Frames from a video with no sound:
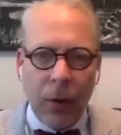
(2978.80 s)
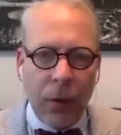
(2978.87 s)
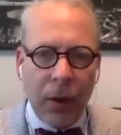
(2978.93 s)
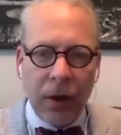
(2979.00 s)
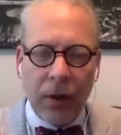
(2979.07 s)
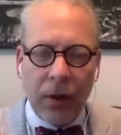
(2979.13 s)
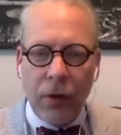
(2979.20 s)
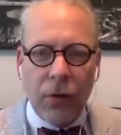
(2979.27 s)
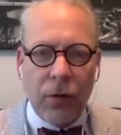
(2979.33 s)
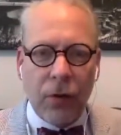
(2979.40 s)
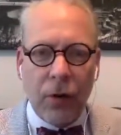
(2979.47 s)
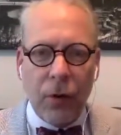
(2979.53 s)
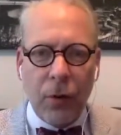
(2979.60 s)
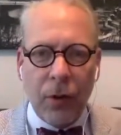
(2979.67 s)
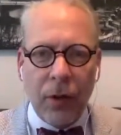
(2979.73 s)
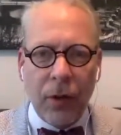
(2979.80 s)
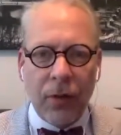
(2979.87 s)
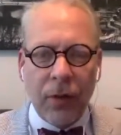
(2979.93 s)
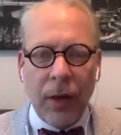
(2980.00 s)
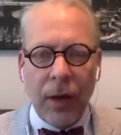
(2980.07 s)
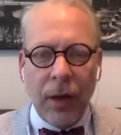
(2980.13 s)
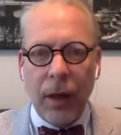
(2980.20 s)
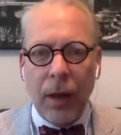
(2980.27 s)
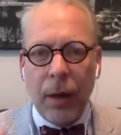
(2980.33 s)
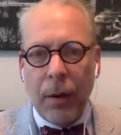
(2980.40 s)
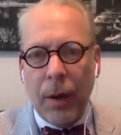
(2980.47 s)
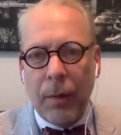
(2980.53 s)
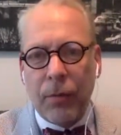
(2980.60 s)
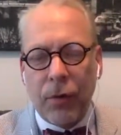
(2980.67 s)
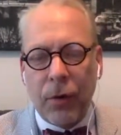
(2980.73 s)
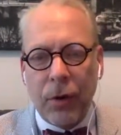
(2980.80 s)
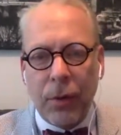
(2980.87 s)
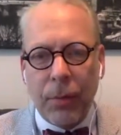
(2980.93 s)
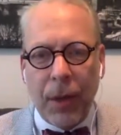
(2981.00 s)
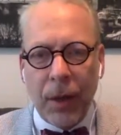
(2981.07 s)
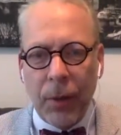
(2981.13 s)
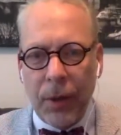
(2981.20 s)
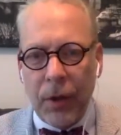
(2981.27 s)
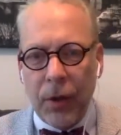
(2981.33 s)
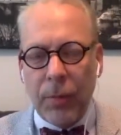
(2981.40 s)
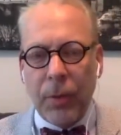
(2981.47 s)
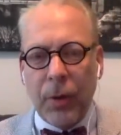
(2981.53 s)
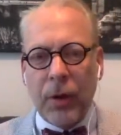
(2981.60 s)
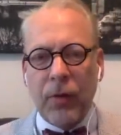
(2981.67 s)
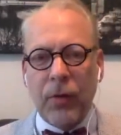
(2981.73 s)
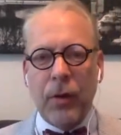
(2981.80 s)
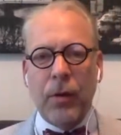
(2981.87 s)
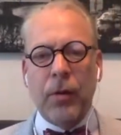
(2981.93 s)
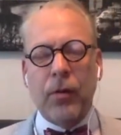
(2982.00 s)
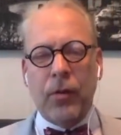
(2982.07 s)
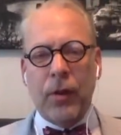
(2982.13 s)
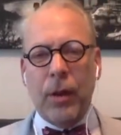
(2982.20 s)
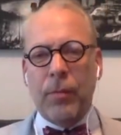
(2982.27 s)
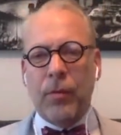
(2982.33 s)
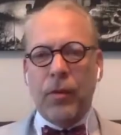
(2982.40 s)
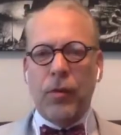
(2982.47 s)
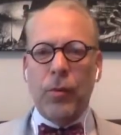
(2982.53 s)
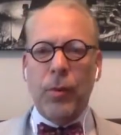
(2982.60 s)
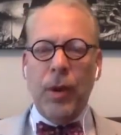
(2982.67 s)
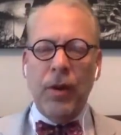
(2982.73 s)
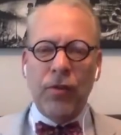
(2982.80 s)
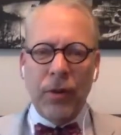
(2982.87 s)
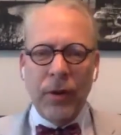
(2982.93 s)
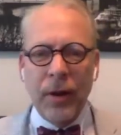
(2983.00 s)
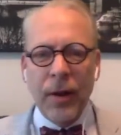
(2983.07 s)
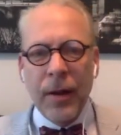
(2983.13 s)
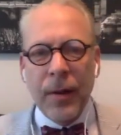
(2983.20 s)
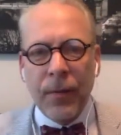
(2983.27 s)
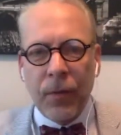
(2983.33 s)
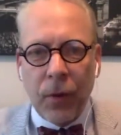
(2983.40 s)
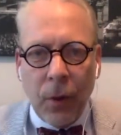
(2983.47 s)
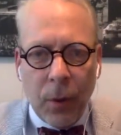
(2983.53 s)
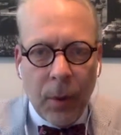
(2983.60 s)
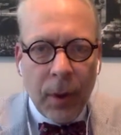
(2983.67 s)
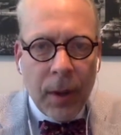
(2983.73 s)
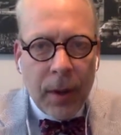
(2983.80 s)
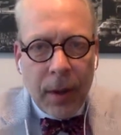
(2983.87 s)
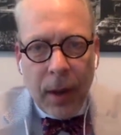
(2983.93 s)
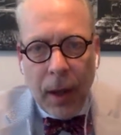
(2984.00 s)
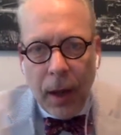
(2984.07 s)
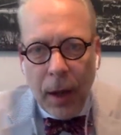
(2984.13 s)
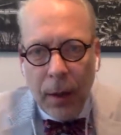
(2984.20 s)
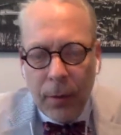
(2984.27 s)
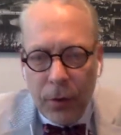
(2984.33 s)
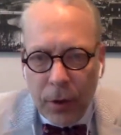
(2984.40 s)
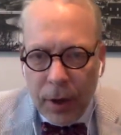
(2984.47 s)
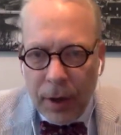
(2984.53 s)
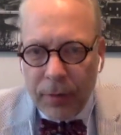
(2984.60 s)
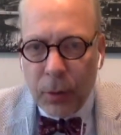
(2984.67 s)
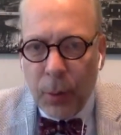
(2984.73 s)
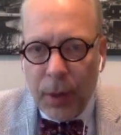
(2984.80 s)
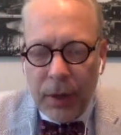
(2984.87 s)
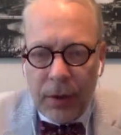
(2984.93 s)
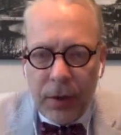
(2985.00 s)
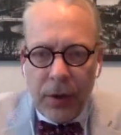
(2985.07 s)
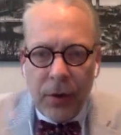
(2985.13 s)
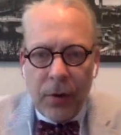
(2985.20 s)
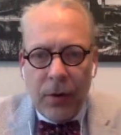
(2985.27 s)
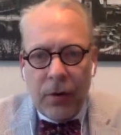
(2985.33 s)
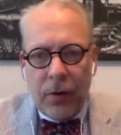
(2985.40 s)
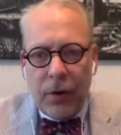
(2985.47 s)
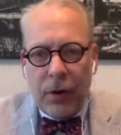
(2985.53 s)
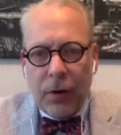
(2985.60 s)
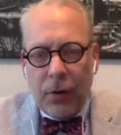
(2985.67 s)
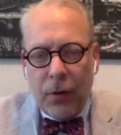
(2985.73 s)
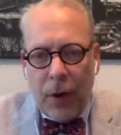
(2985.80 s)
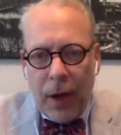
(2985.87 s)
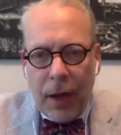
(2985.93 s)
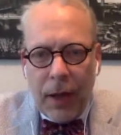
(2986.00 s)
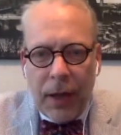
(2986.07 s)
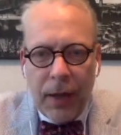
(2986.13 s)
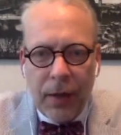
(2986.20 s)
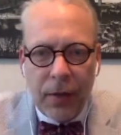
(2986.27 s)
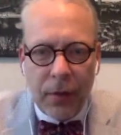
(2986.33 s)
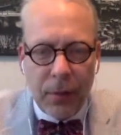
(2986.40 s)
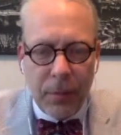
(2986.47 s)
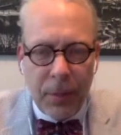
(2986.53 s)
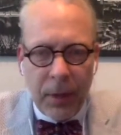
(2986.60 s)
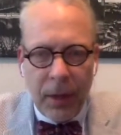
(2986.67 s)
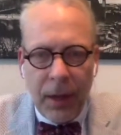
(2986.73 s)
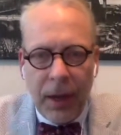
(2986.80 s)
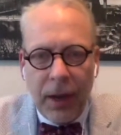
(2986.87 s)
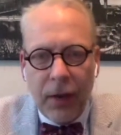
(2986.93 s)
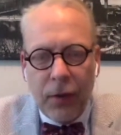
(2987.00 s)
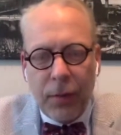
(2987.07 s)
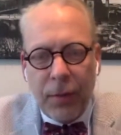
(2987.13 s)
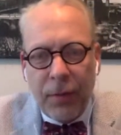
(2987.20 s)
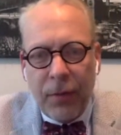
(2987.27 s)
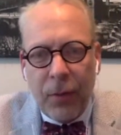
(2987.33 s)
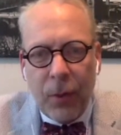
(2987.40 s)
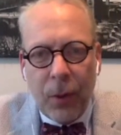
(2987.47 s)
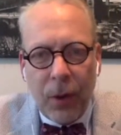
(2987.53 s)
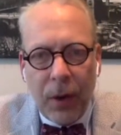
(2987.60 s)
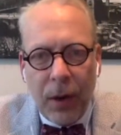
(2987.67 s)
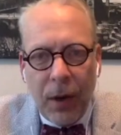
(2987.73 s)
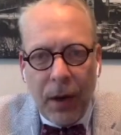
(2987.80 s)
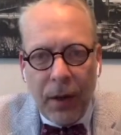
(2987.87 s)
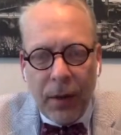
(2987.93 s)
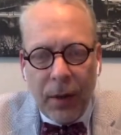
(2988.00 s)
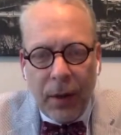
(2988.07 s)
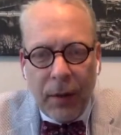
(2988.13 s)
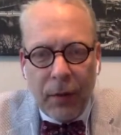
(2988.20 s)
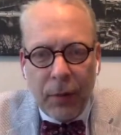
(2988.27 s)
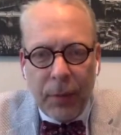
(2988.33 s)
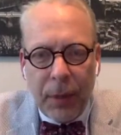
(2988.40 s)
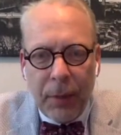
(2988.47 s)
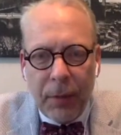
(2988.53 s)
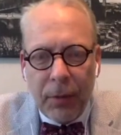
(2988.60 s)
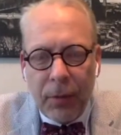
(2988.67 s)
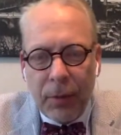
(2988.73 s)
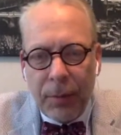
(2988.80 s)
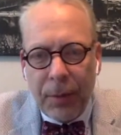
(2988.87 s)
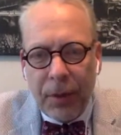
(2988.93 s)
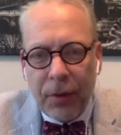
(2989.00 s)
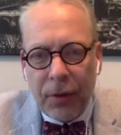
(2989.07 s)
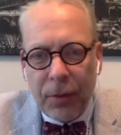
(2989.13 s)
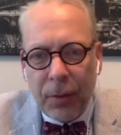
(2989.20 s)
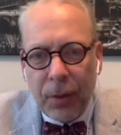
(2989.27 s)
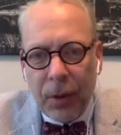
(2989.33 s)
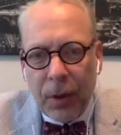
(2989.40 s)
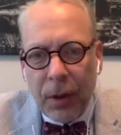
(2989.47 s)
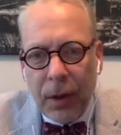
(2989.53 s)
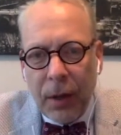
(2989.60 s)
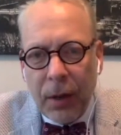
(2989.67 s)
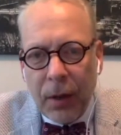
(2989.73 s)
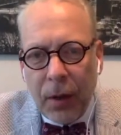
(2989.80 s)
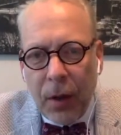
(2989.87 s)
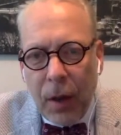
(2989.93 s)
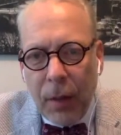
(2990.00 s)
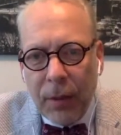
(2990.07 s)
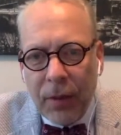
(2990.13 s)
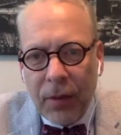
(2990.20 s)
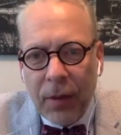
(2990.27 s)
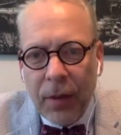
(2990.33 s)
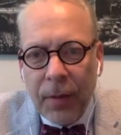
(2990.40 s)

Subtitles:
who continues to do this, and I'm sure, by the way, your book is under the same situation. So you're going to have to wait to your grandkids or middle age before they'll ever be able to reprint your book in the commons.